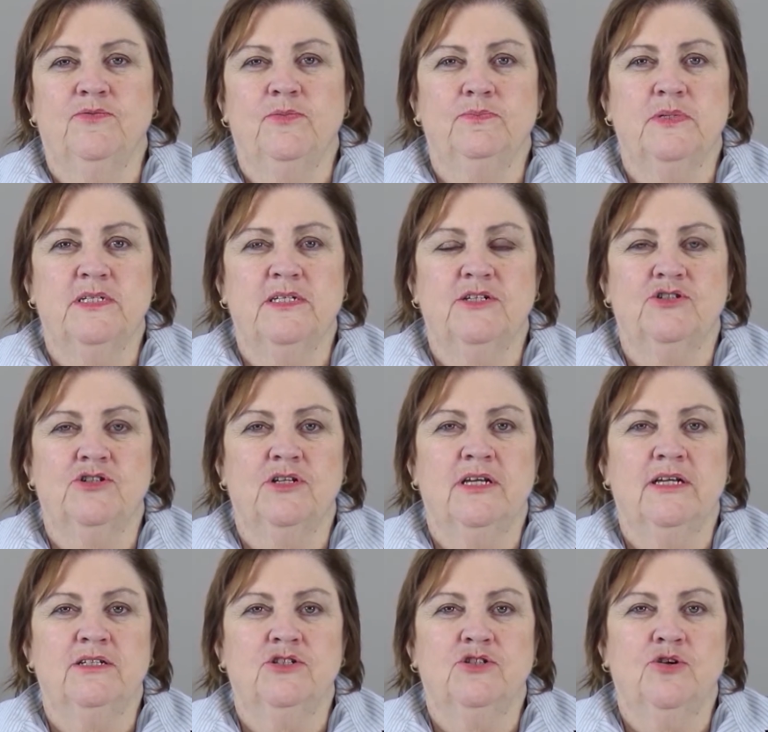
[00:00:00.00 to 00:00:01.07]
of position.
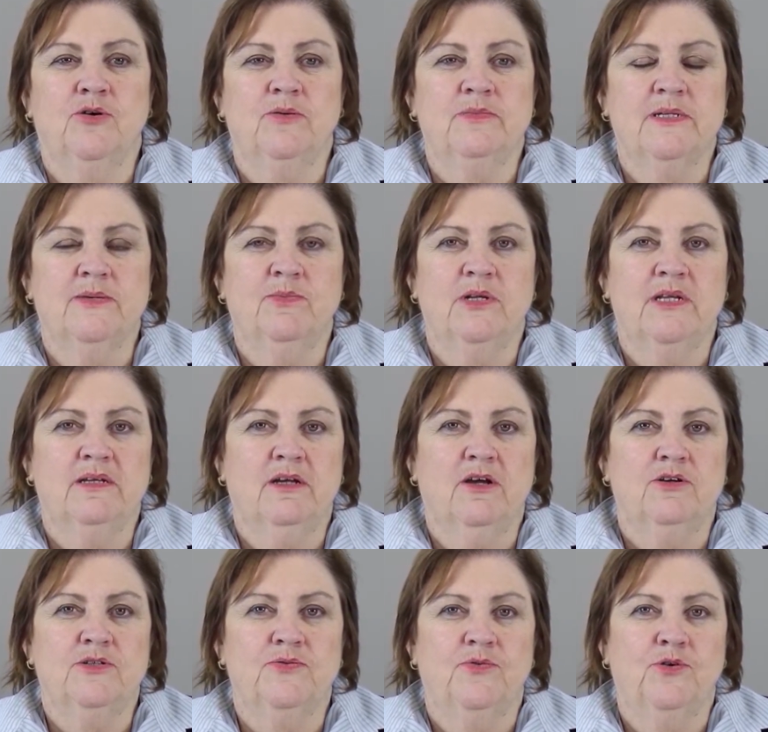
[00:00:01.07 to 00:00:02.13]
Each time someone
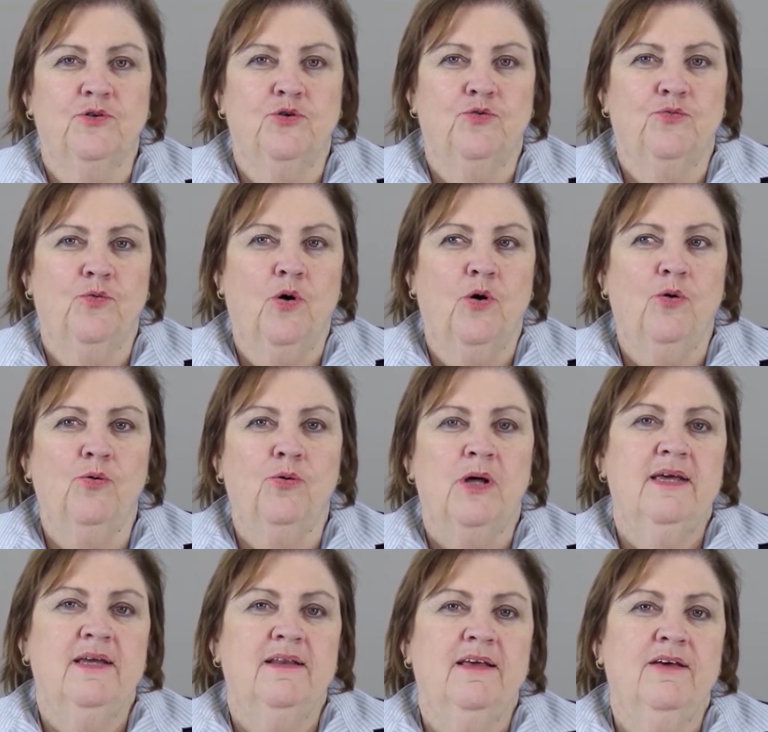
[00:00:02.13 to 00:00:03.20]
goes for a new role
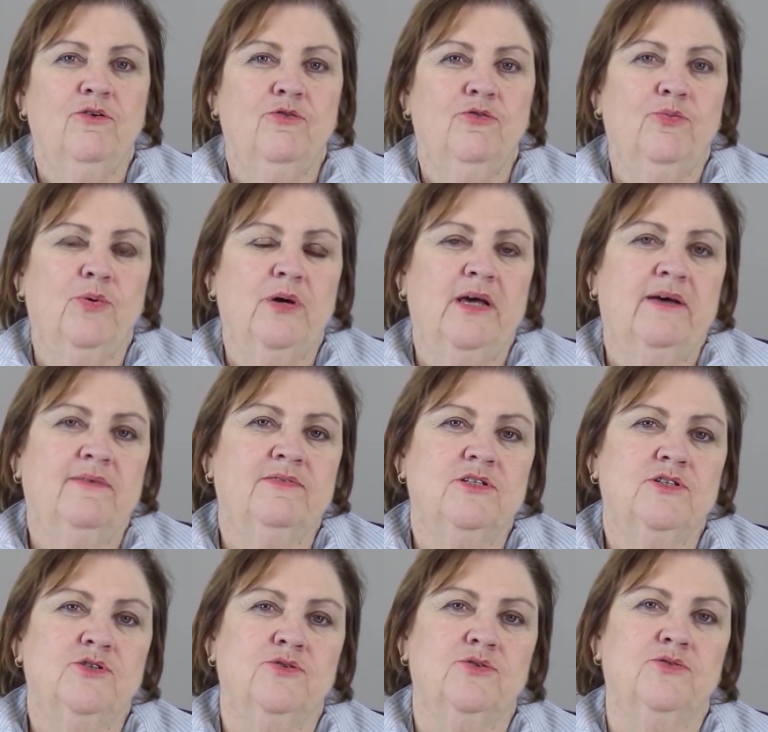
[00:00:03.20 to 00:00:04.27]
in health, we have
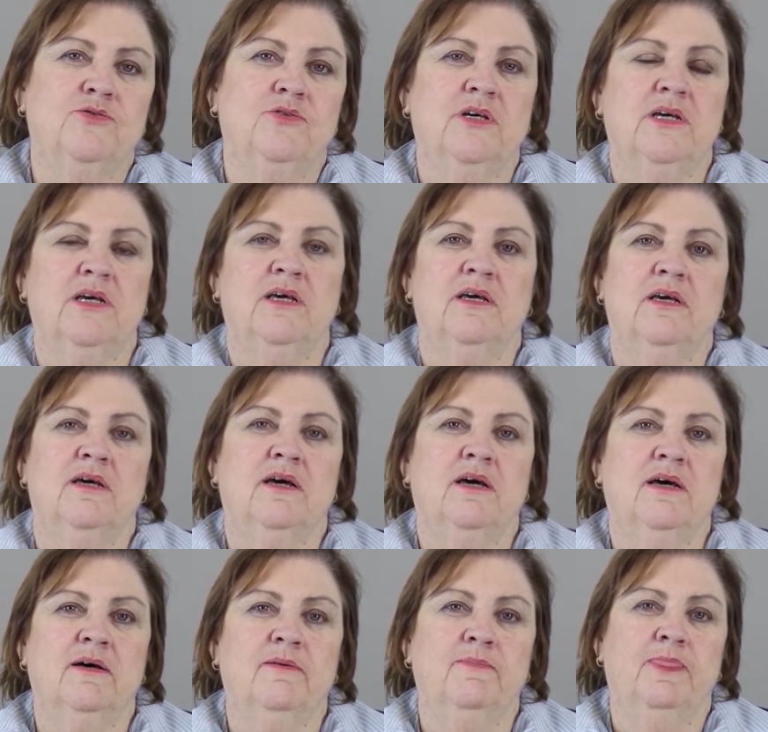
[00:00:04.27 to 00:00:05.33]
to do the
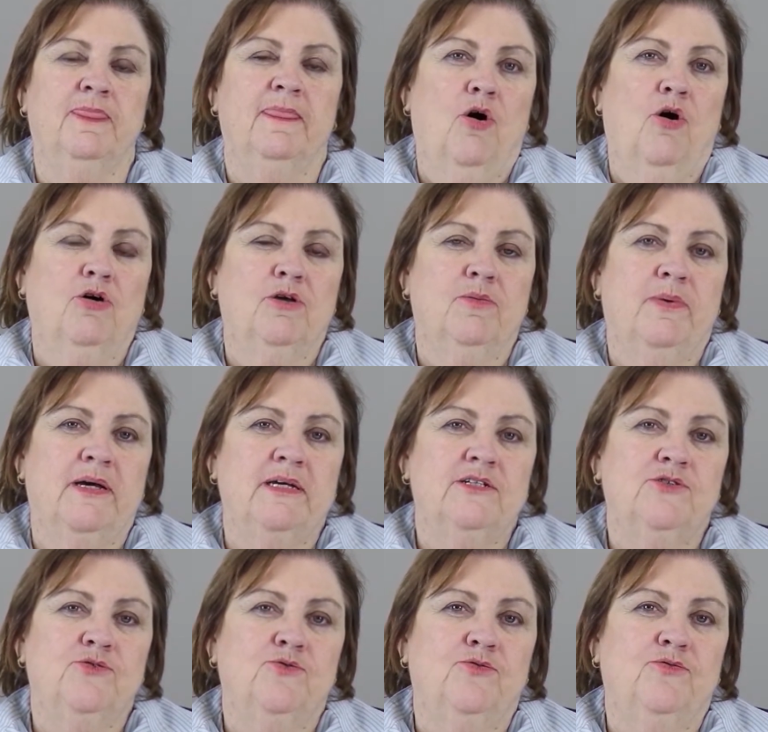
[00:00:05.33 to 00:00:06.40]

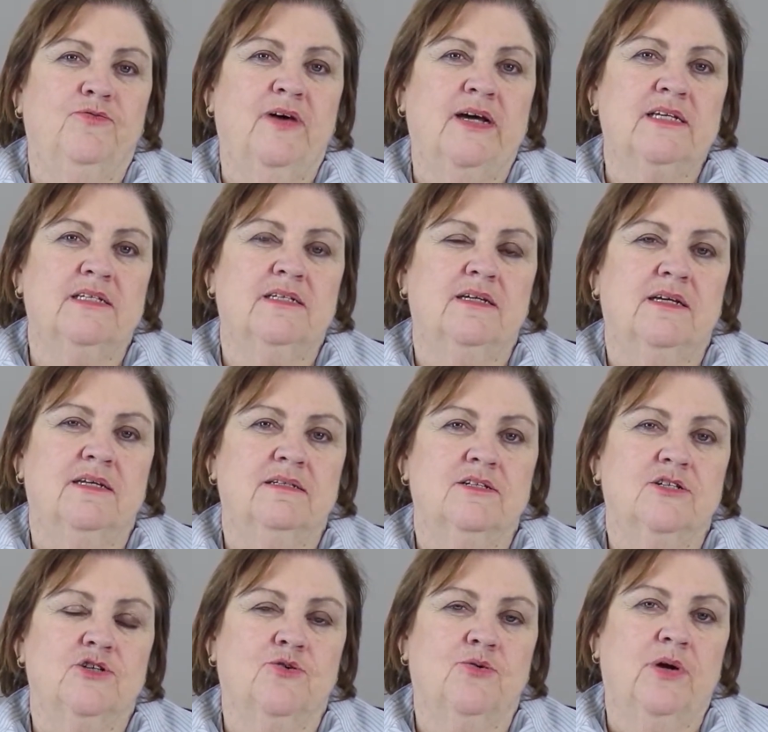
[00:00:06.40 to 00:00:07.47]
occupational vaccine
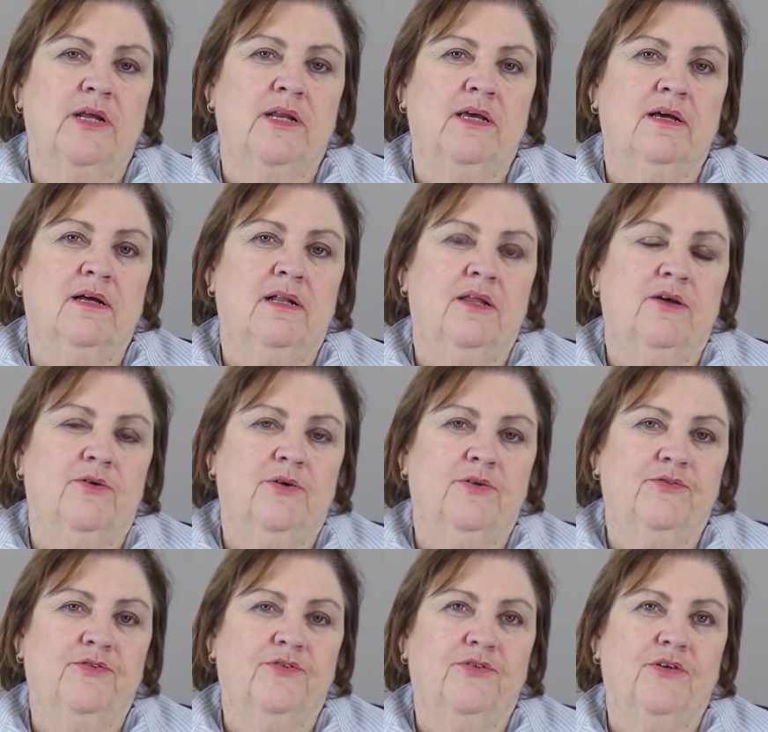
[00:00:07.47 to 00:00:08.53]
screening
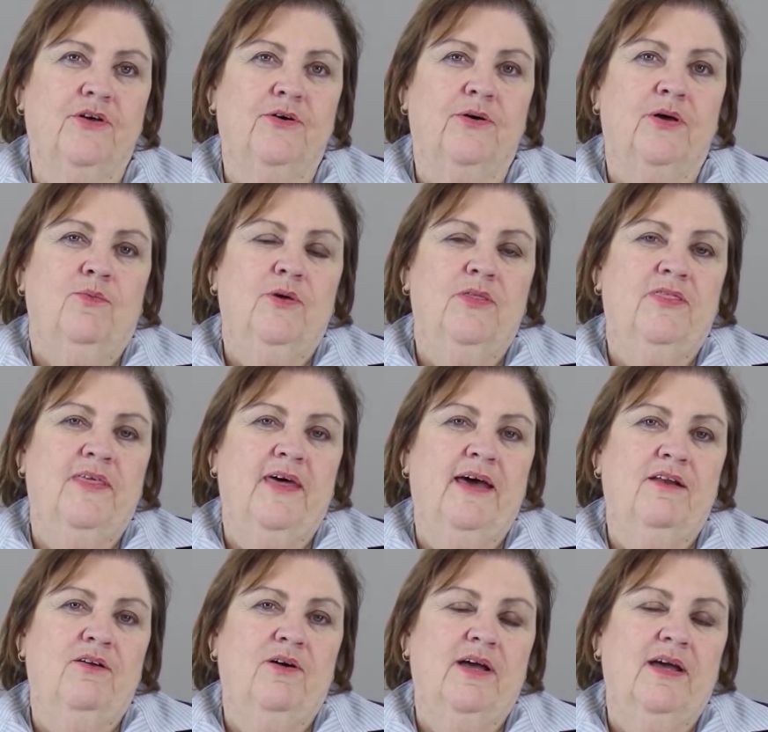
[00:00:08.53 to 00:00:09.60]
clearance. So with
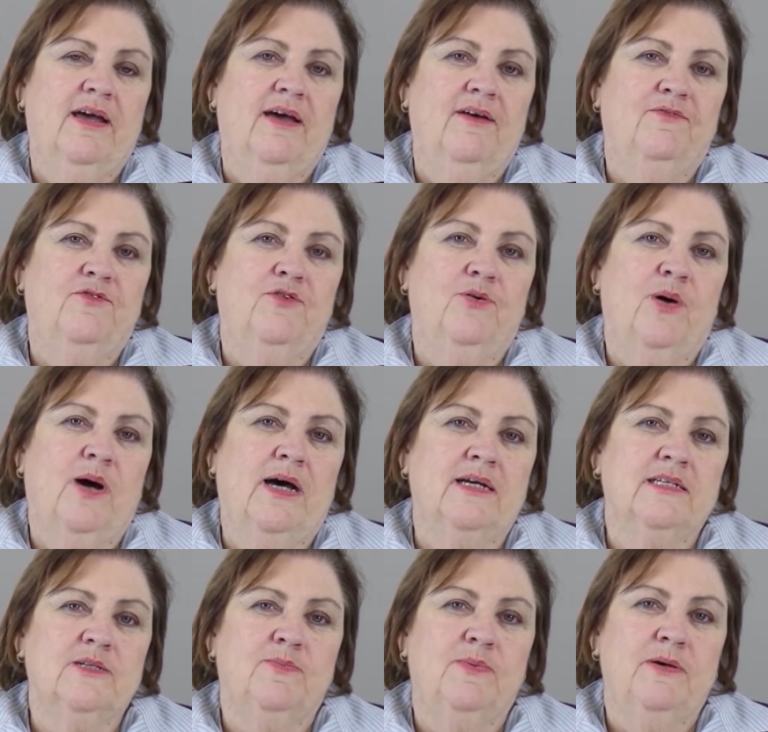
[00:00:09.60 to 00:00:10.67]
that, I have to
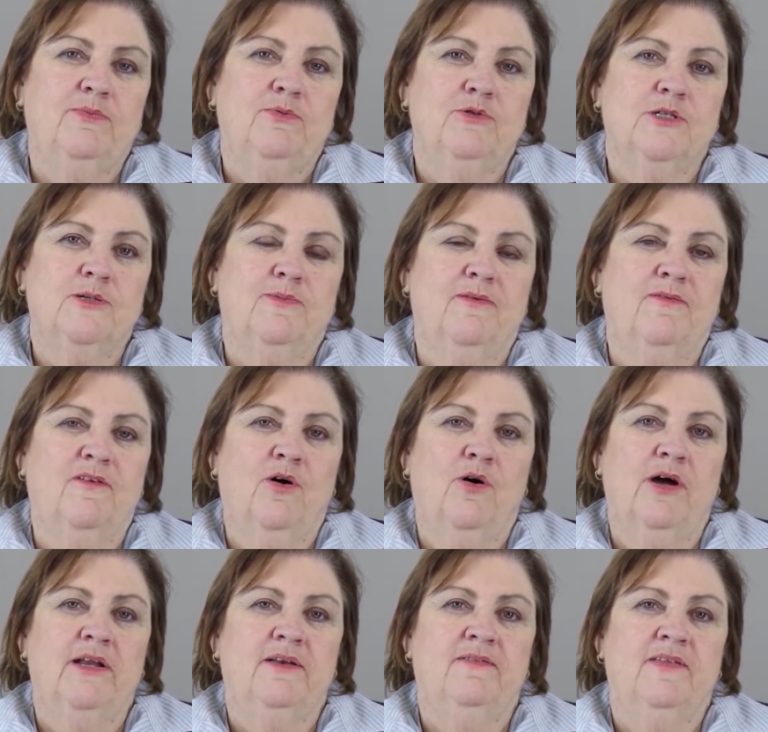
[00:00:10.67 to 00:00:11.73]
ask people to
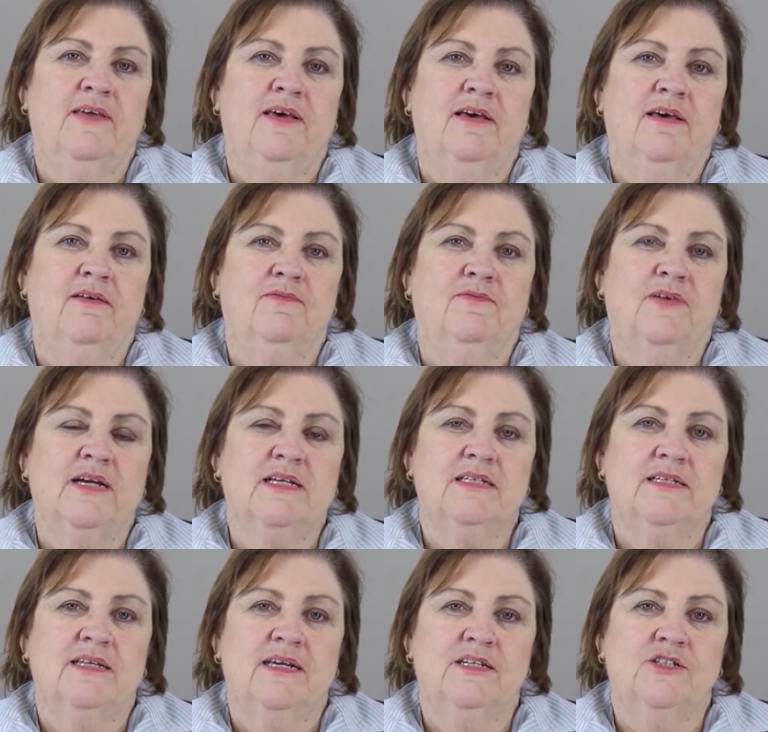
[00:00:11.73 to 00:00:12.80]
provide their
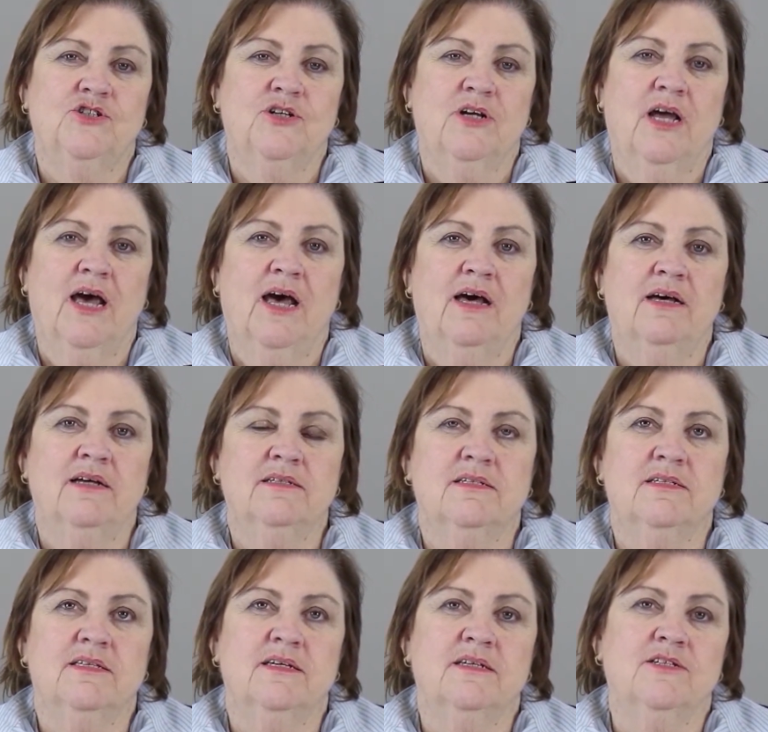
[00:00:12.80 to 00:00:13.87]
vaccination
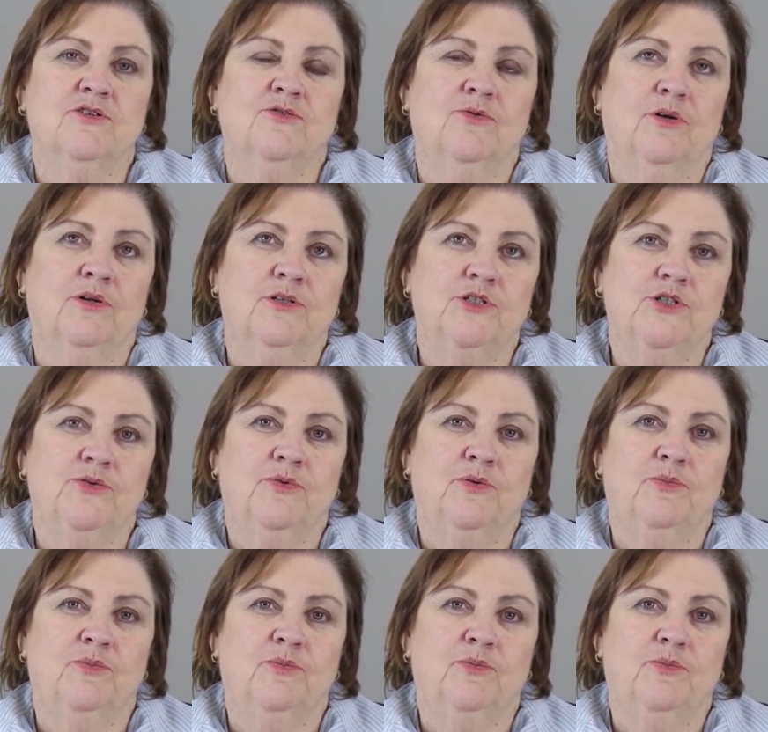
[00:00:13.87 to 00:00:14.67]
cards, their serology